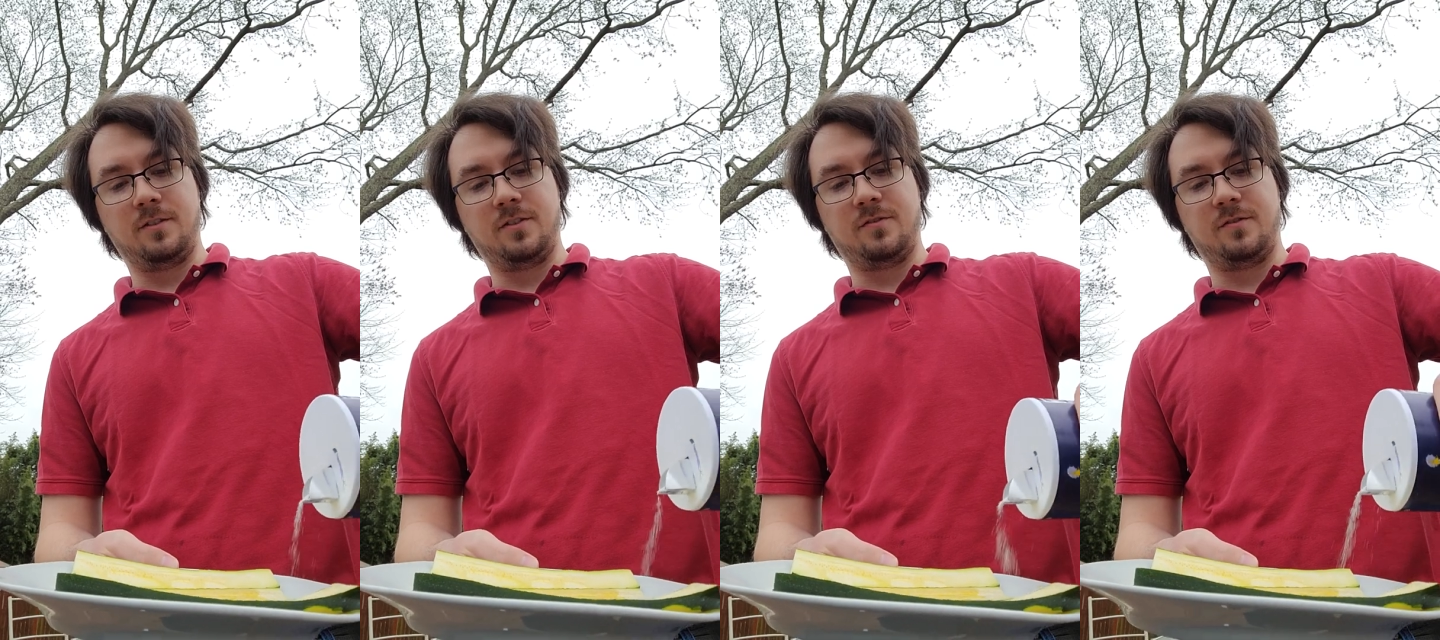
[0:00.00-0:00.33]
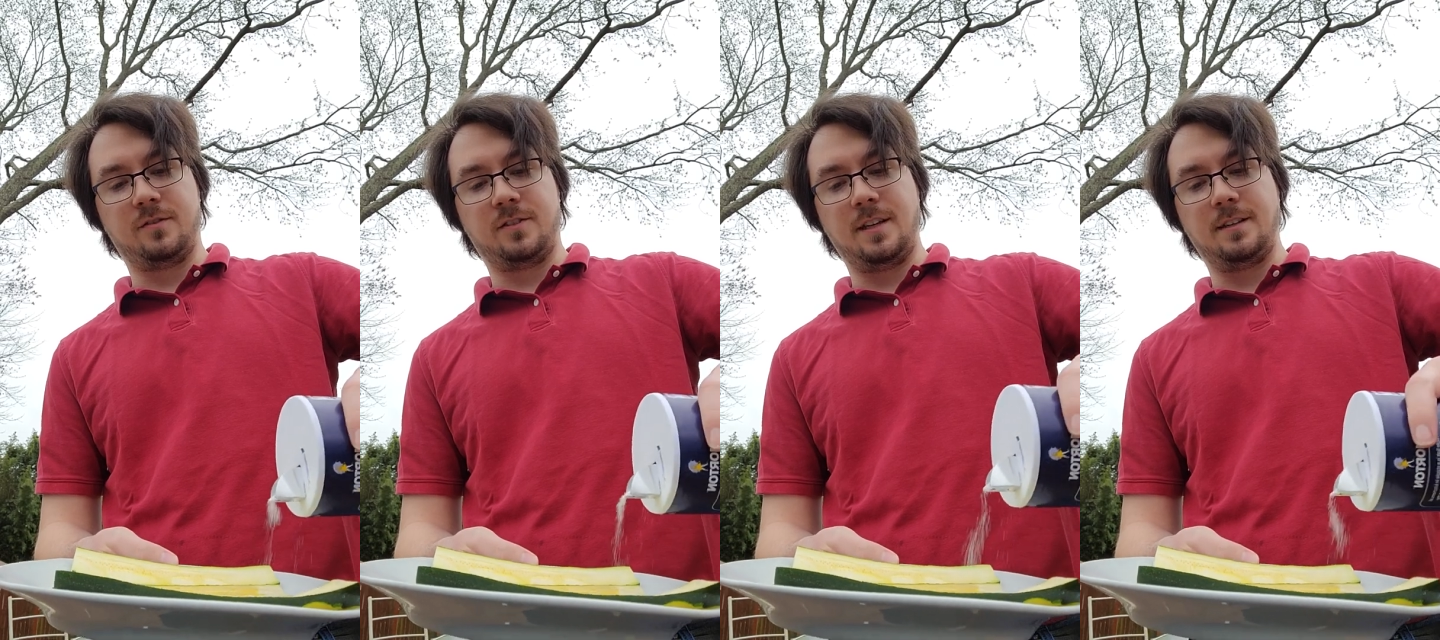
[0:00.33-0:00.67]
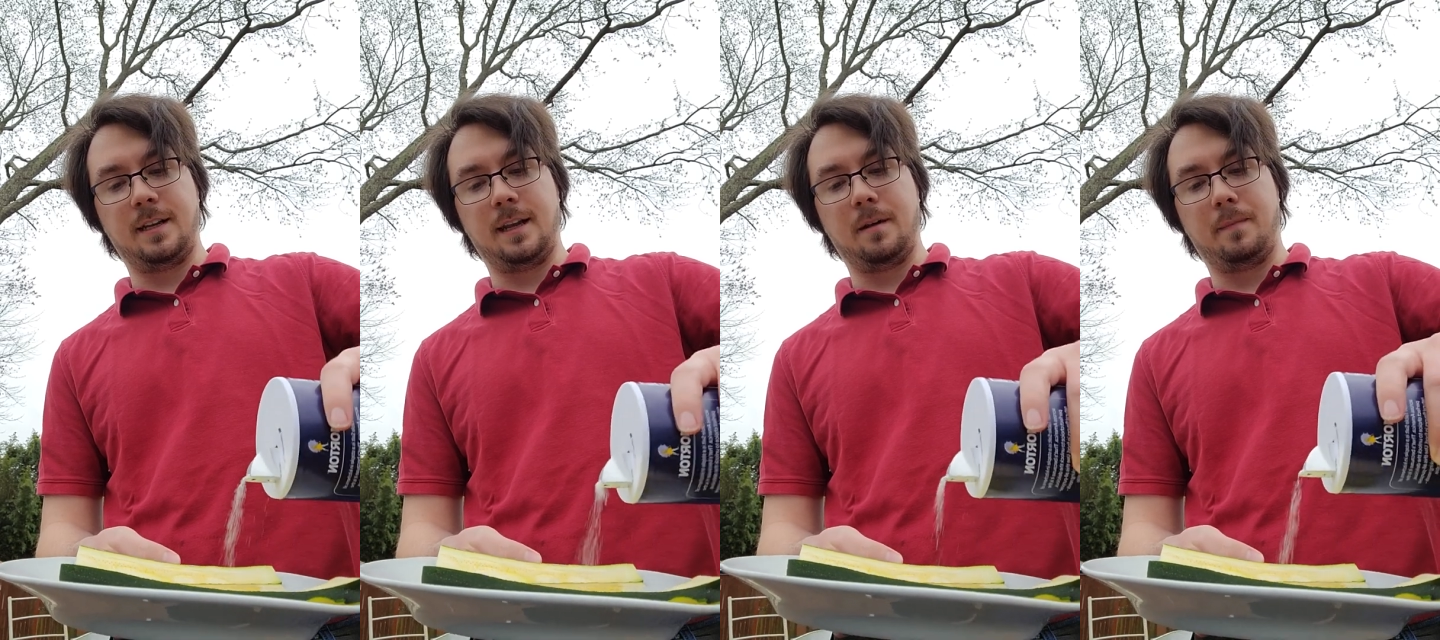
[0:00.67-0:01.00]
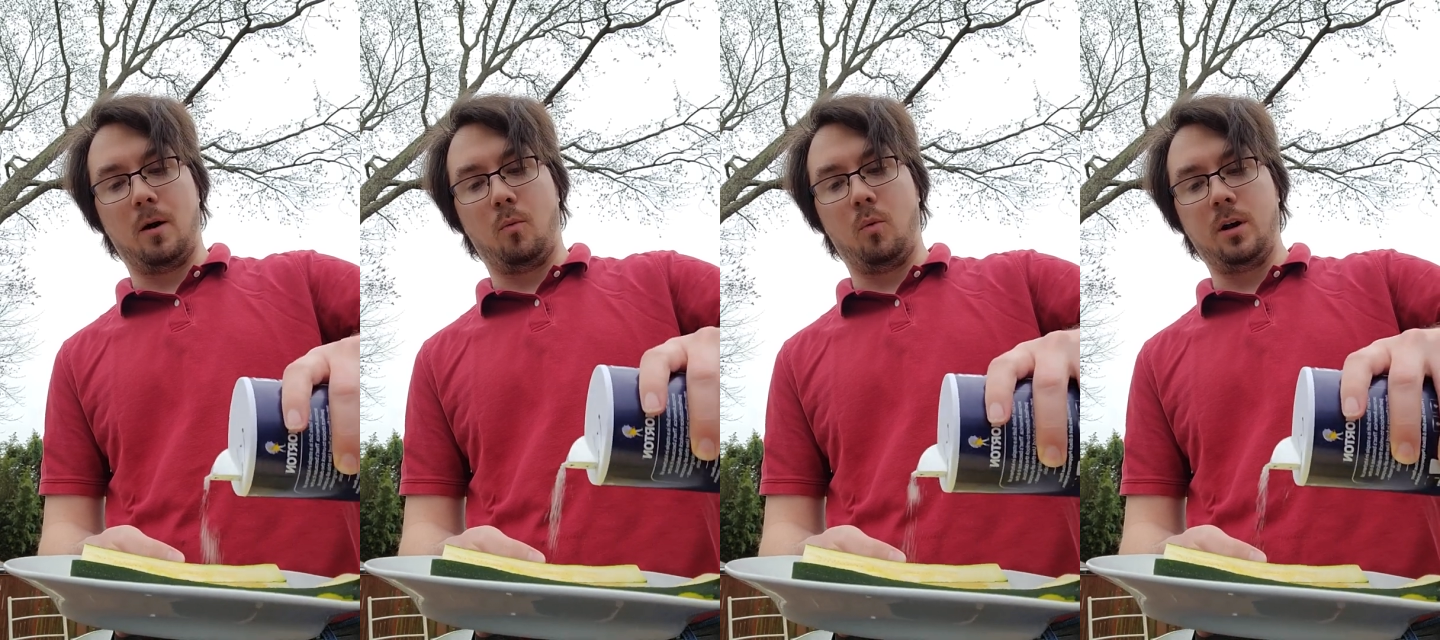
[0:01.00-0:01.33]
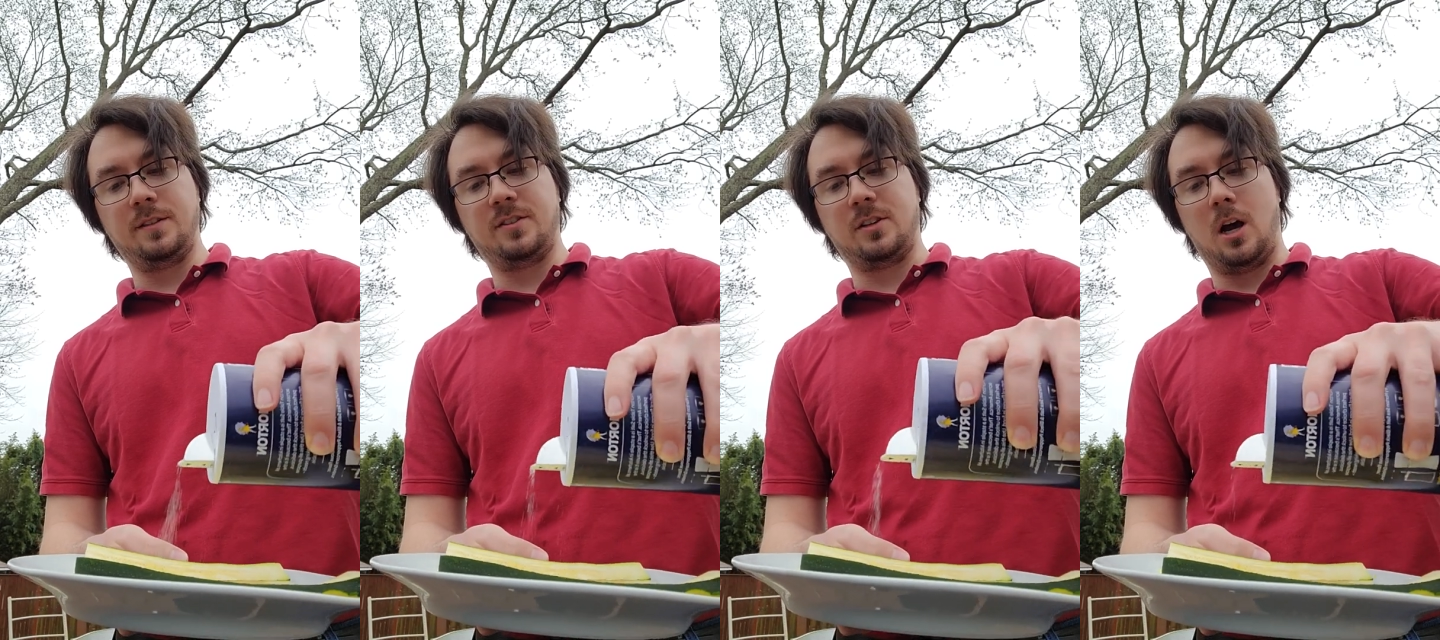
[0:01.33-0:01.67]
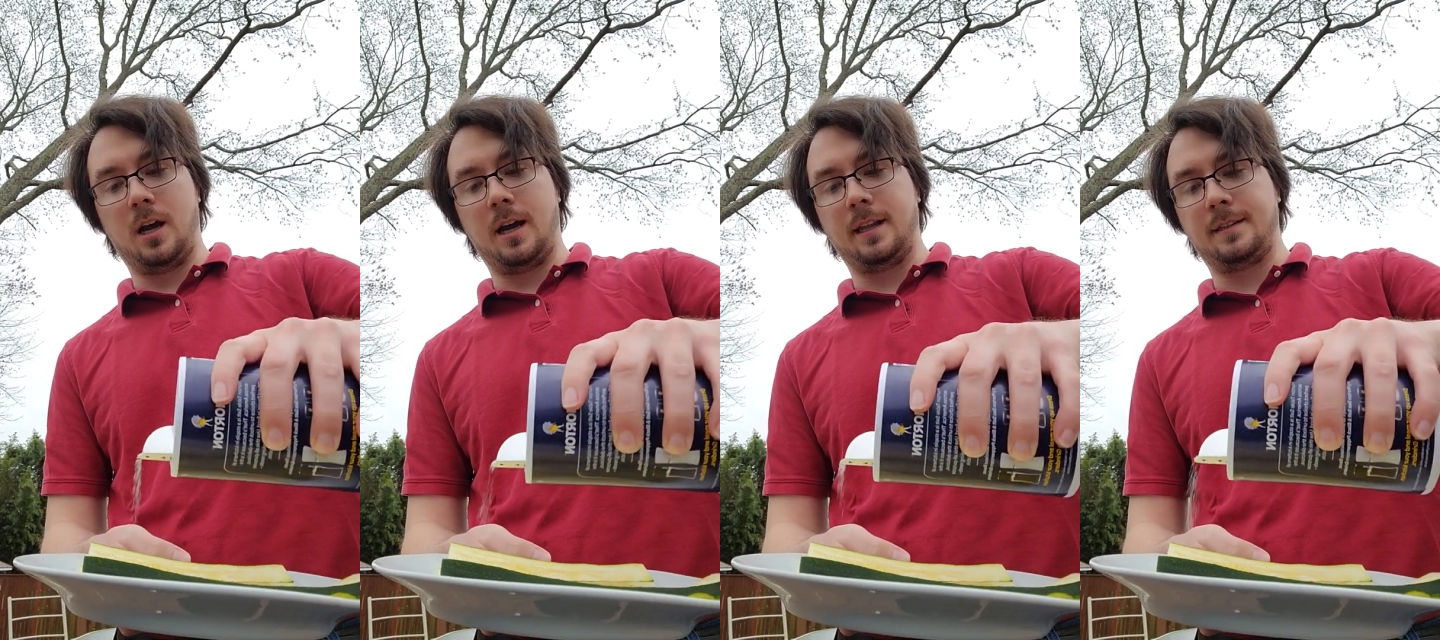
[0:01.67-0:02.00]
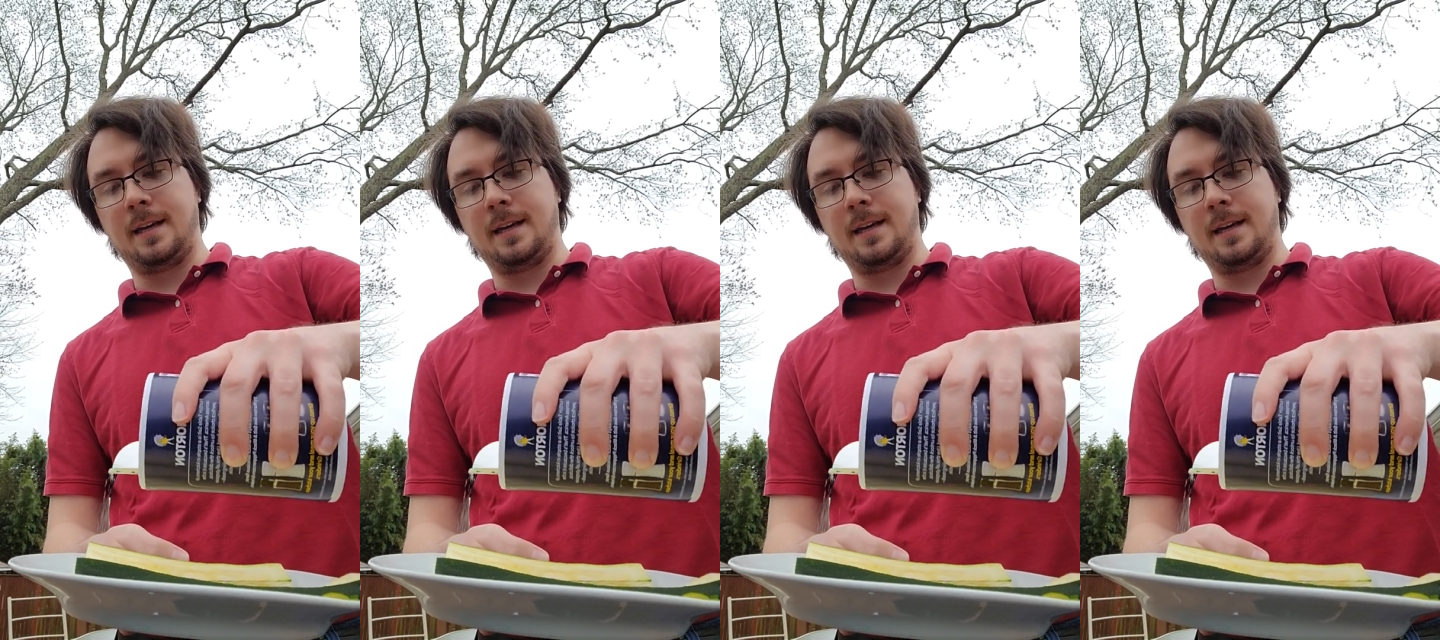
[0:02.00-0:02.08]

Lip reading: season it about 1 stalk at a